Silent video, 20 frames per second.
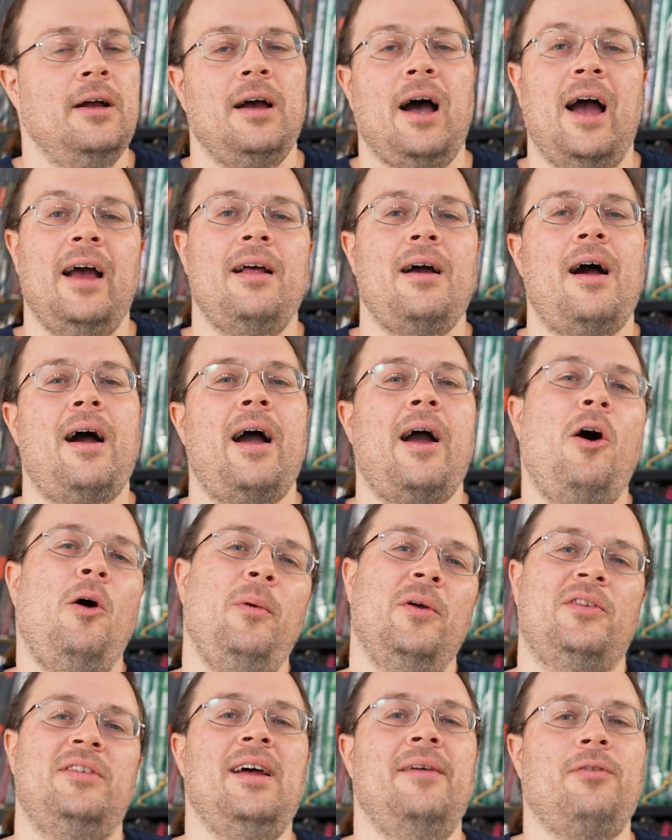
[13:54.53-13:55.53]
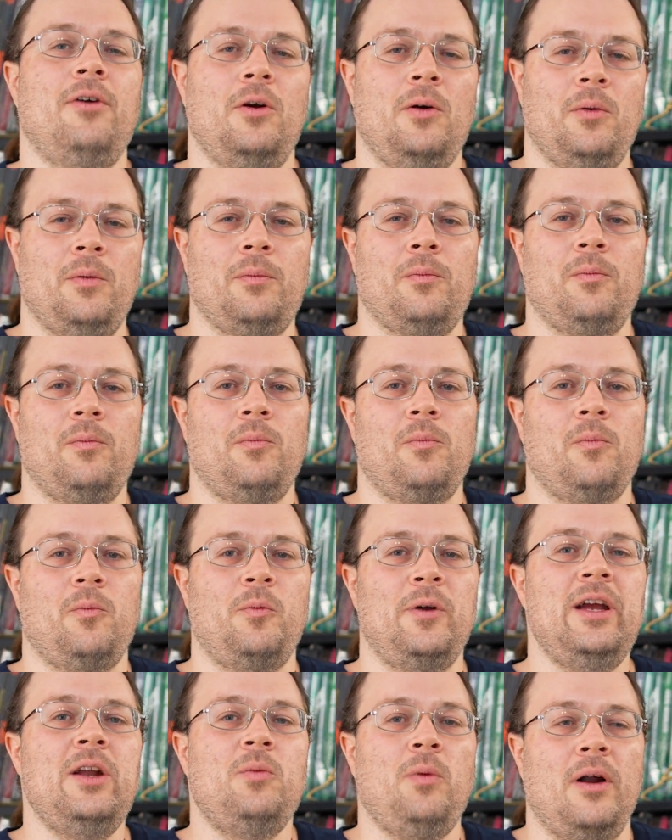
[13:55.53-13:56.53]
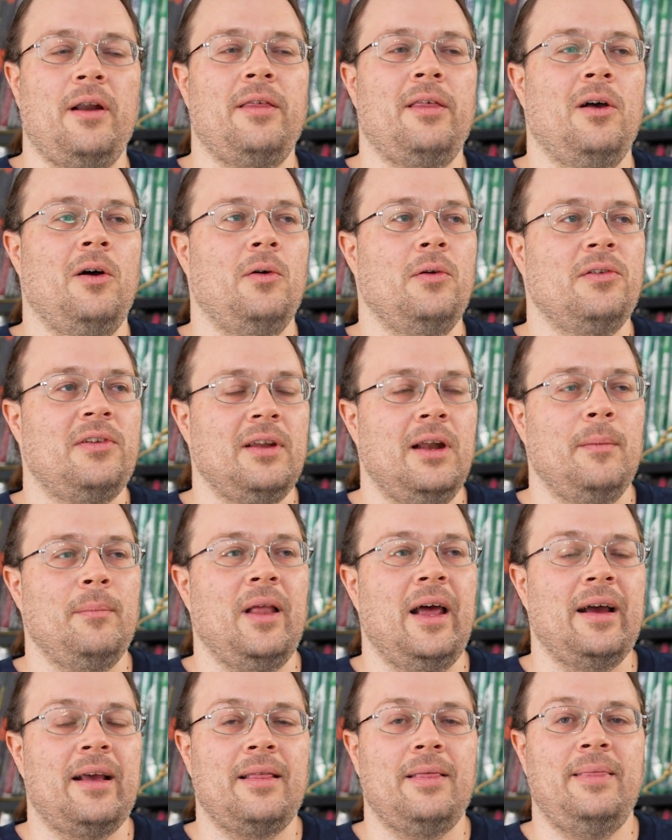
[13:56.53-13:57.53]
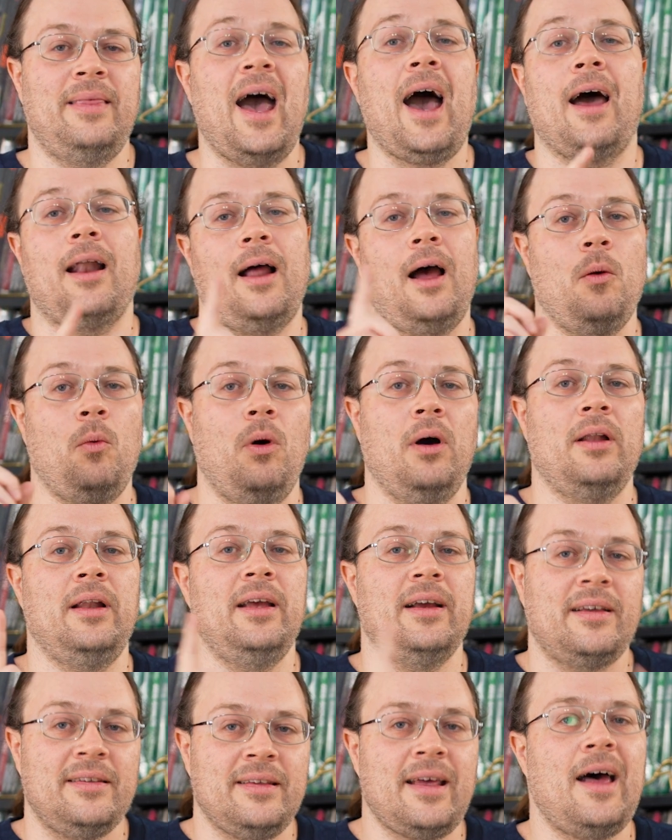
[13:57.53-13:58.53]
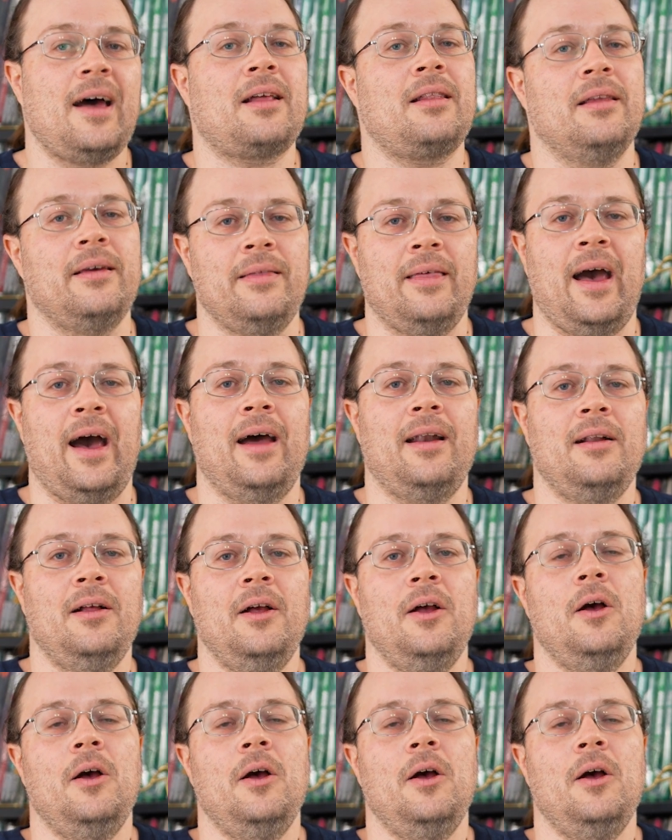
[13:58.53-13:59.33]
I almost never read one of those and I'm like, I want exactly that.